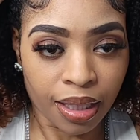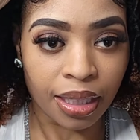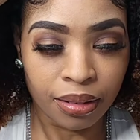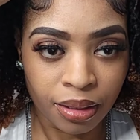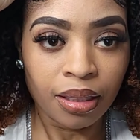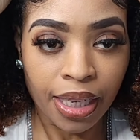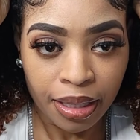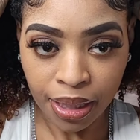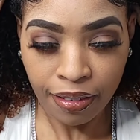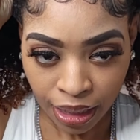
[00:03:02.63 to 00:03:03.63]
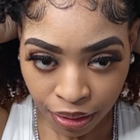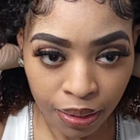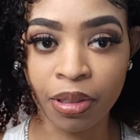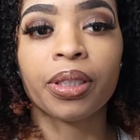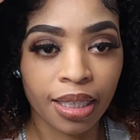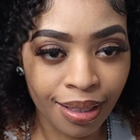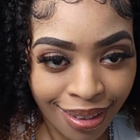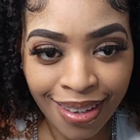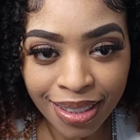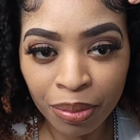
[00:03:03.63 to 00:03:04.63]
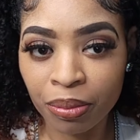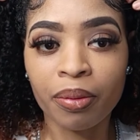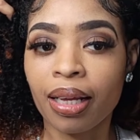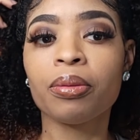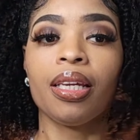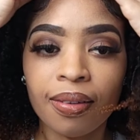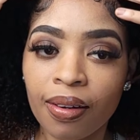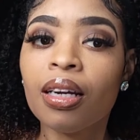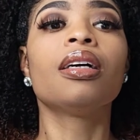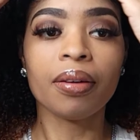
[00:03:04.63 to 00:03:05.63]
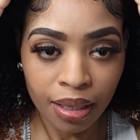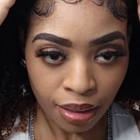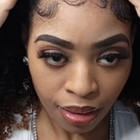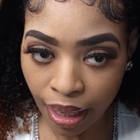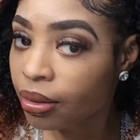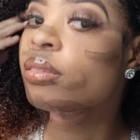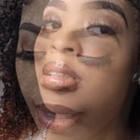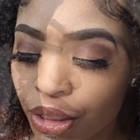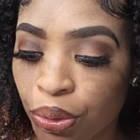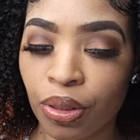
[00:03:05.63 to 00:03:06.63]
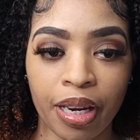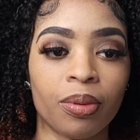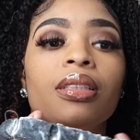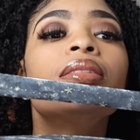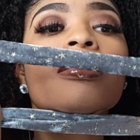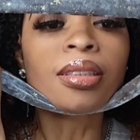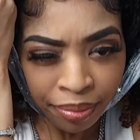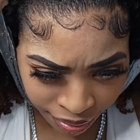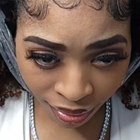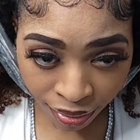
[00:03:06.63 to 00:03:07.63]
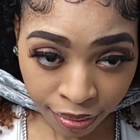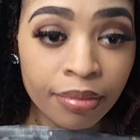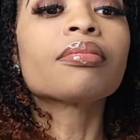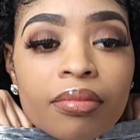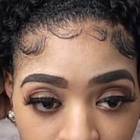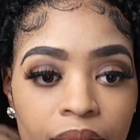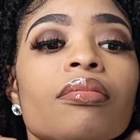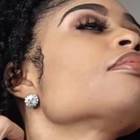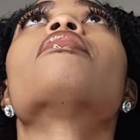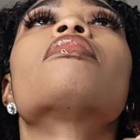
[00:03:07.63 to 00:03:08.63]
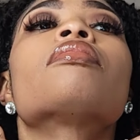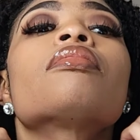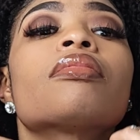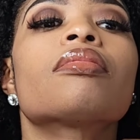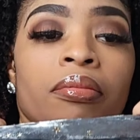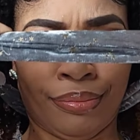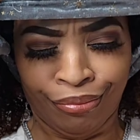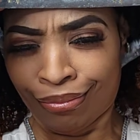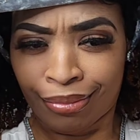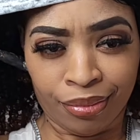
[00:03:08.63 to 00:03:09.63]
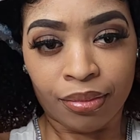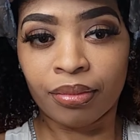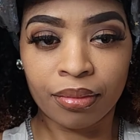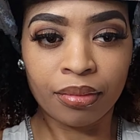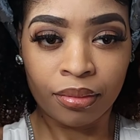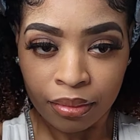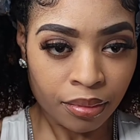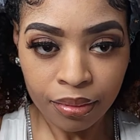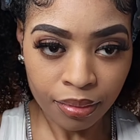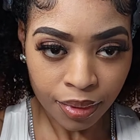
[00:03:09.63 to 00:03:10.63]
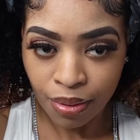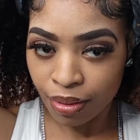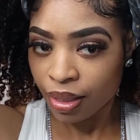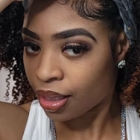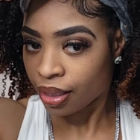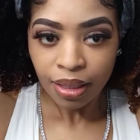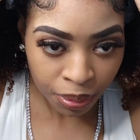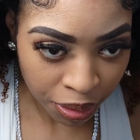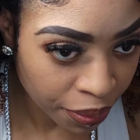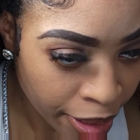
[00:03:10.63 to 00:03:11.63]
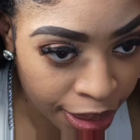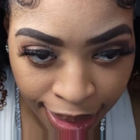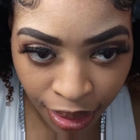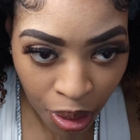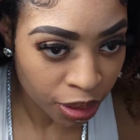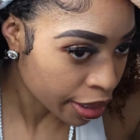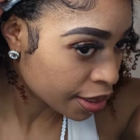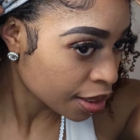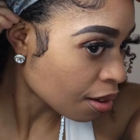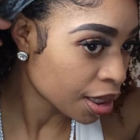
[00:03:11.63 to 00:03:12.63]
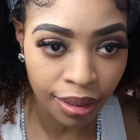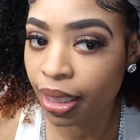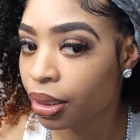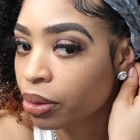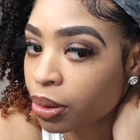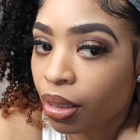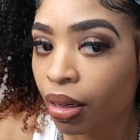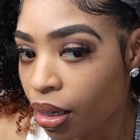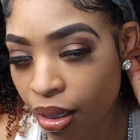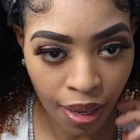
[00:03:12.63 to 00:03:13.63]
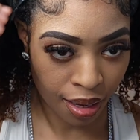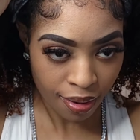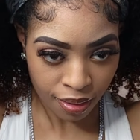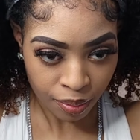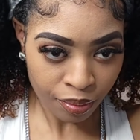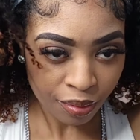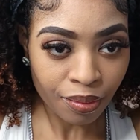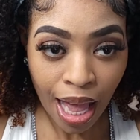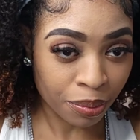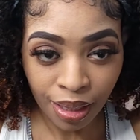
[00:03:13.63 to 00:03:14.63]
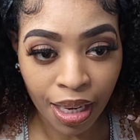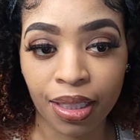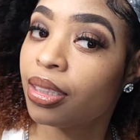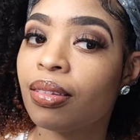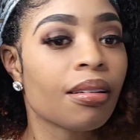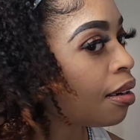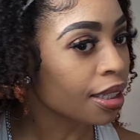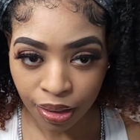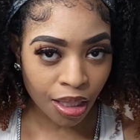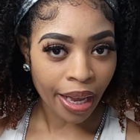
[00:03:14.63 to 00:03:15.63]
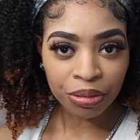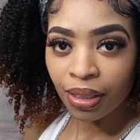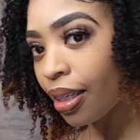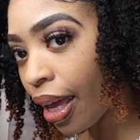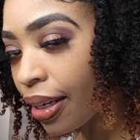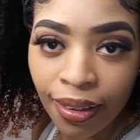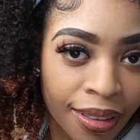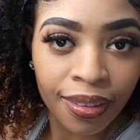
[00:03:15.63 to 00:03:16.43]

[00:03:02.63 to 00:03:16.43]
pull it all the way in the back for a ponytail, or you can just wear it the way that it comes originally. And then here is the gray headband. This particular headband I thought was so cute because it